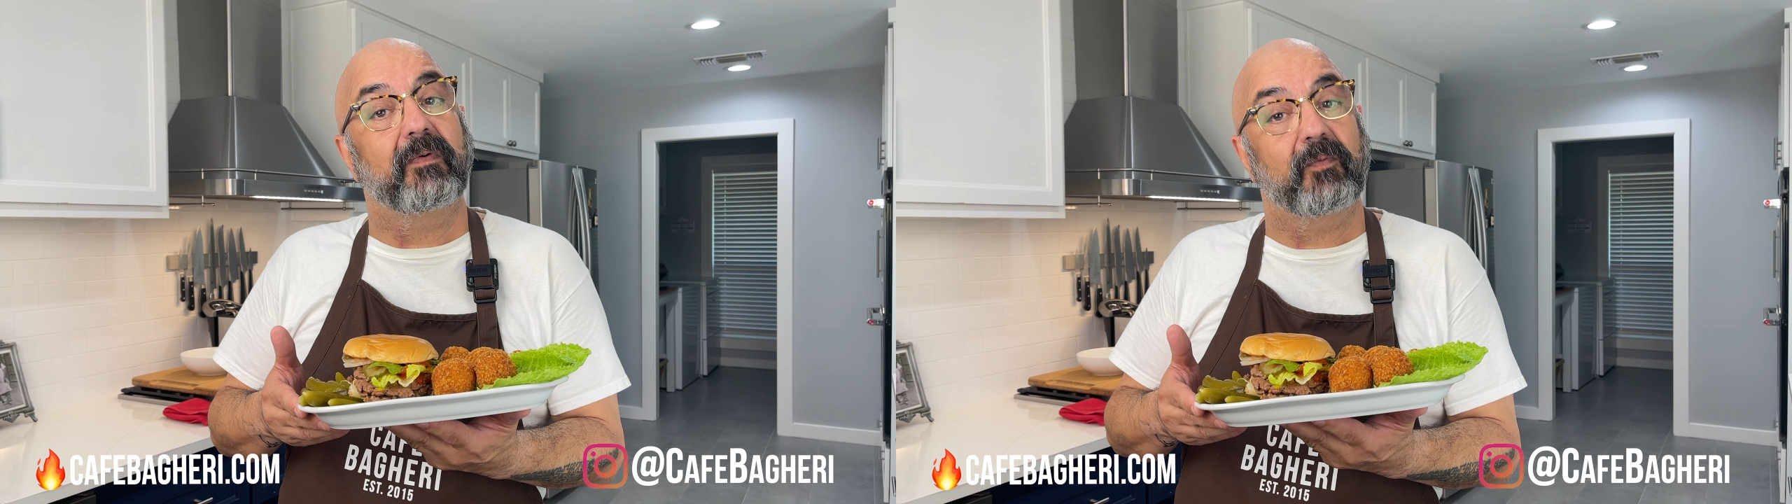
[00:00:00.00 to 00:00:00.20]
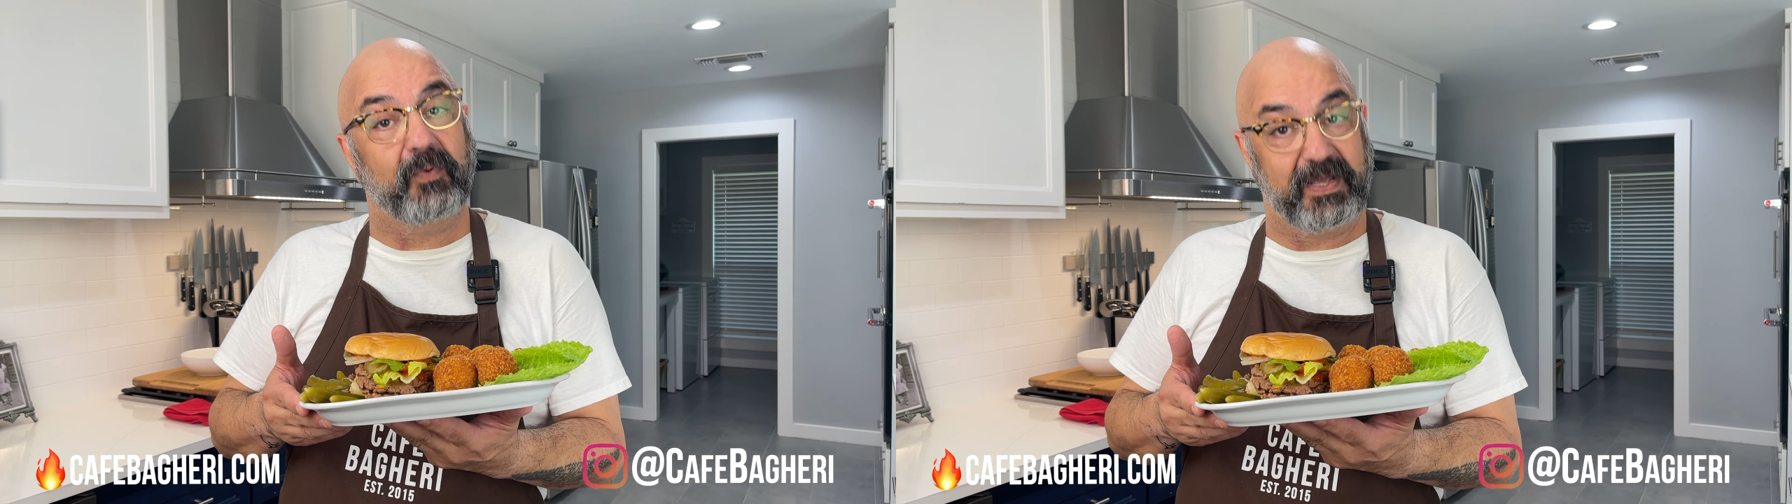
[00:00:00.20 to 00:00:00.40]

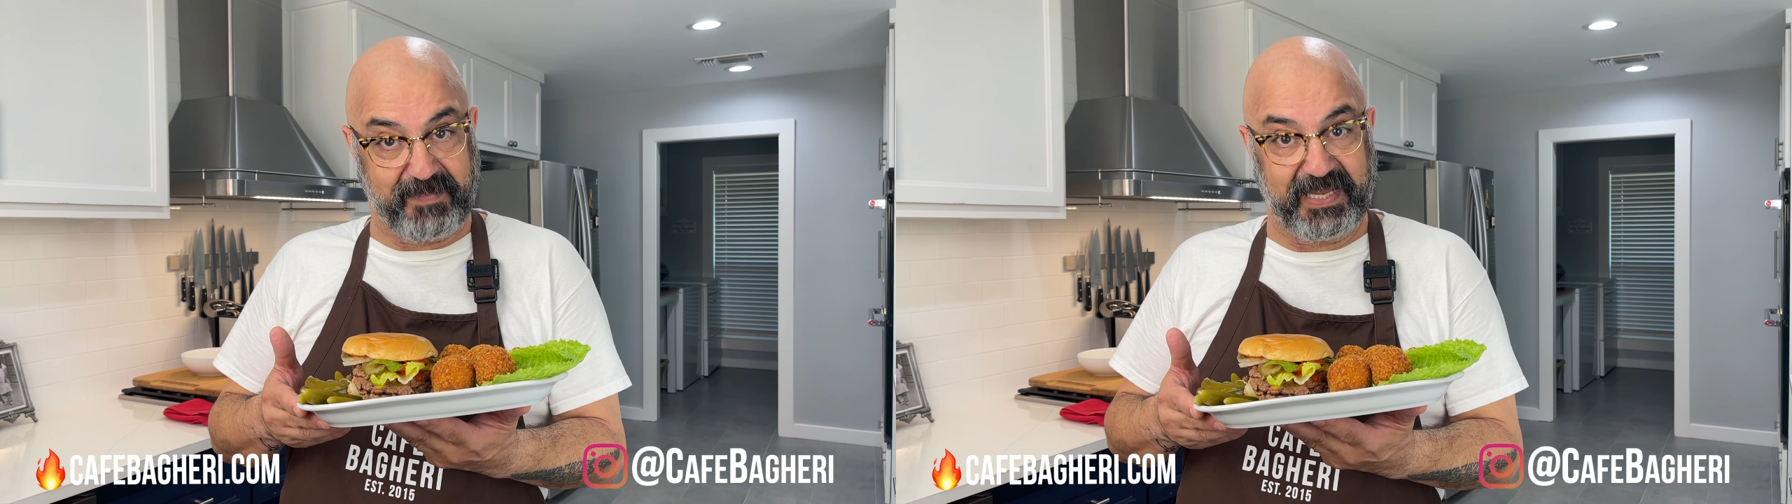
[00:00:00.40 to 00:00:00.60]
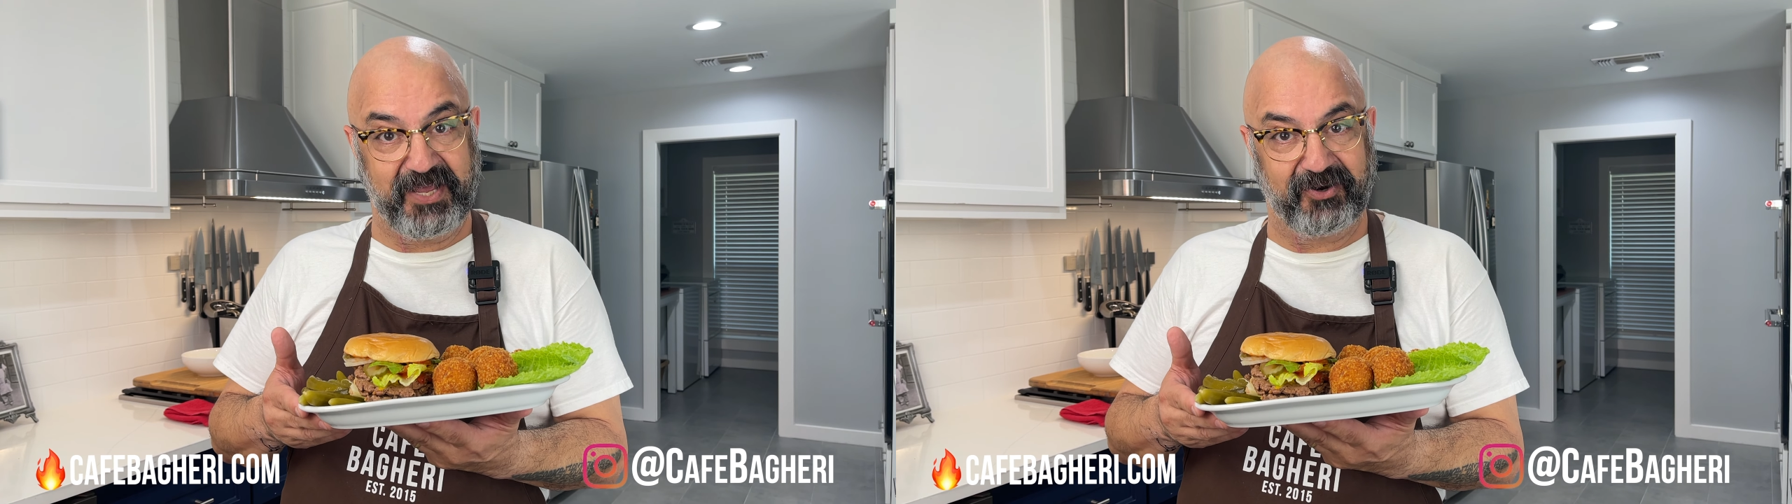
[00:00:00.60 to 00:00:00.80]
with
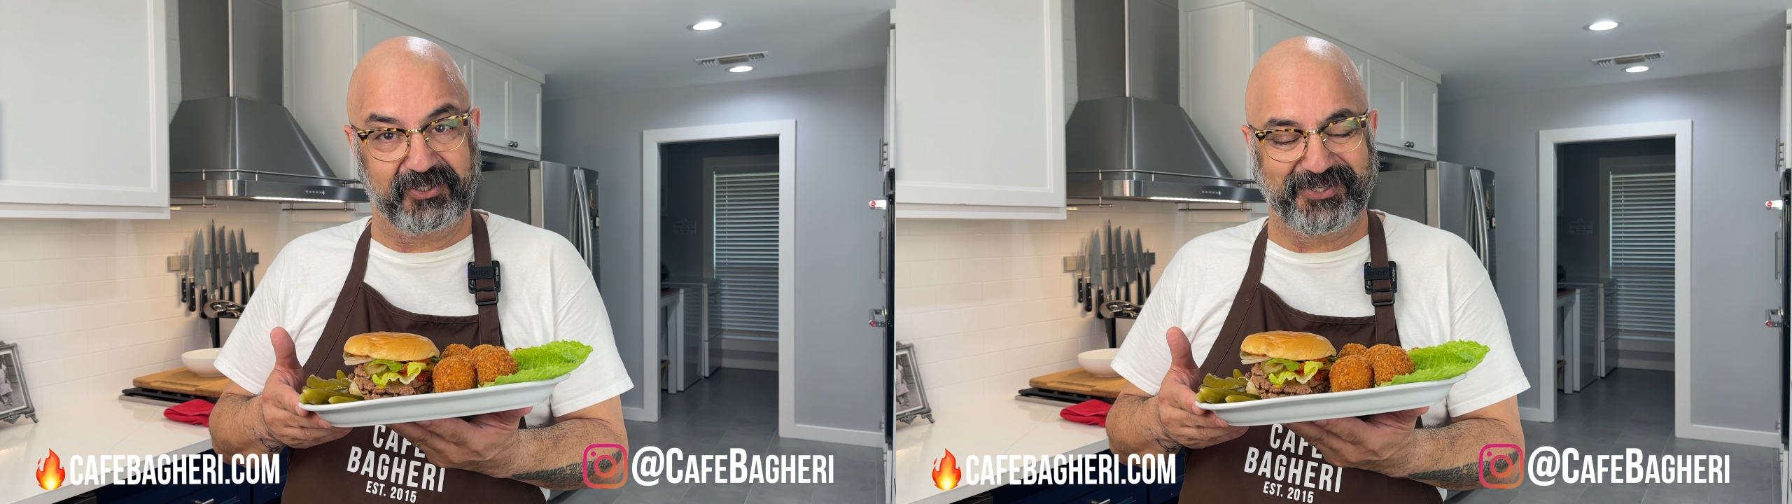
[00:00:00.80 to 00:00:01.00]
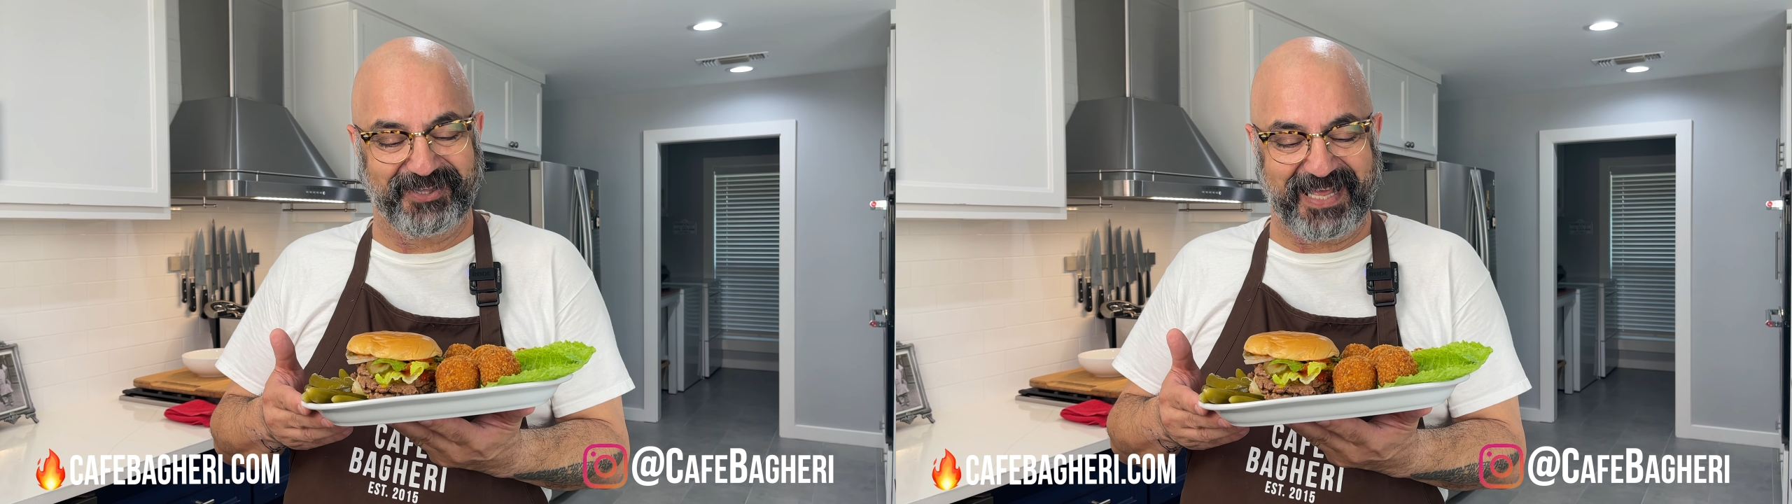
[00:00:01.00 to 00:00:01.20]
me here
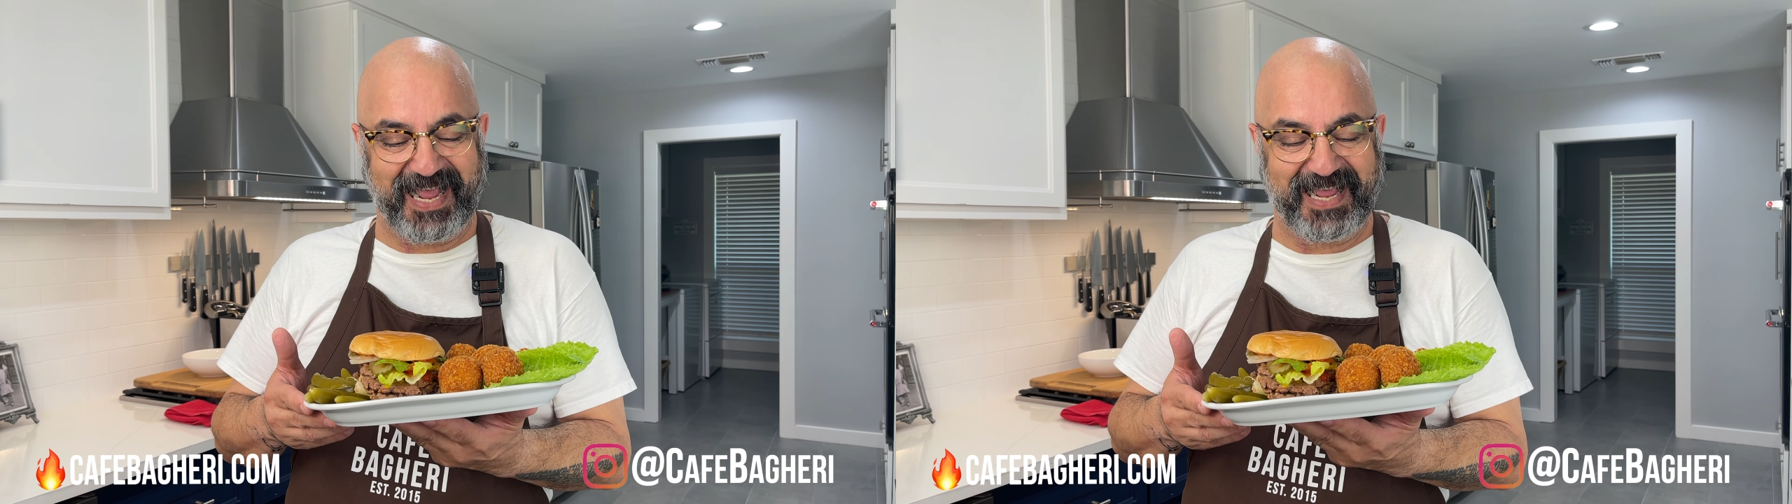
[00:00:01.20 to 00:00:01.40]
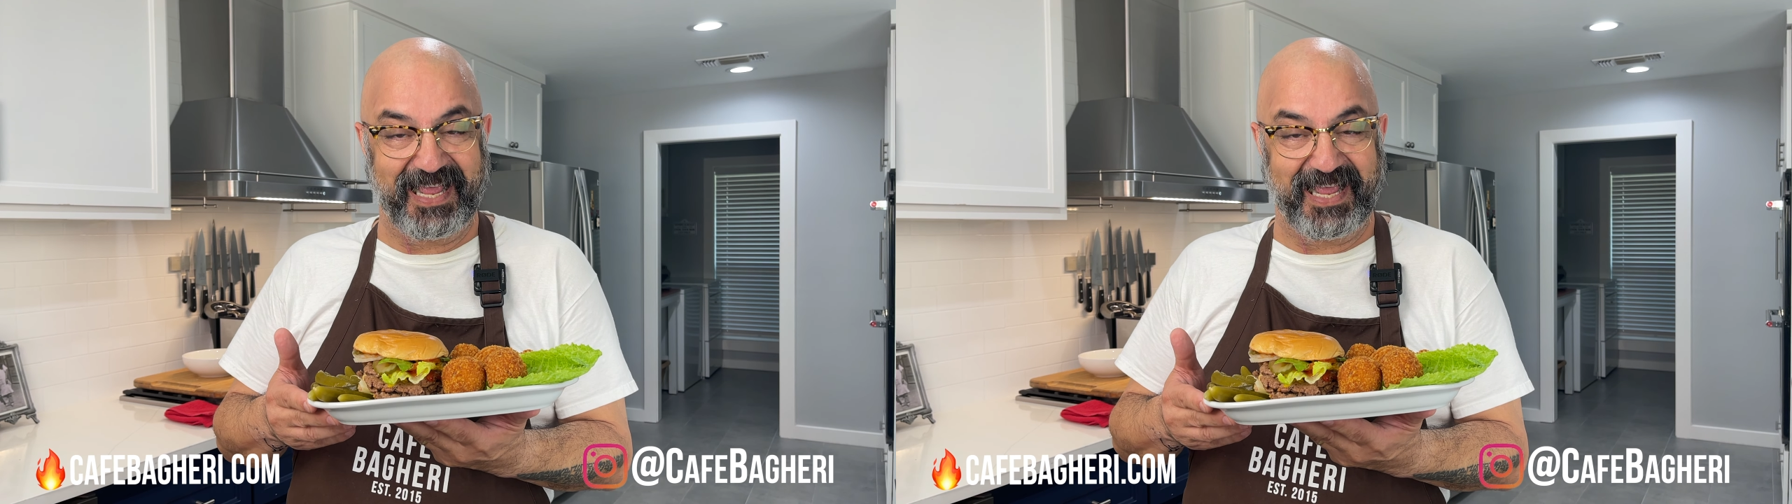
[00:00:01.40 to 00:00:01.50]
today.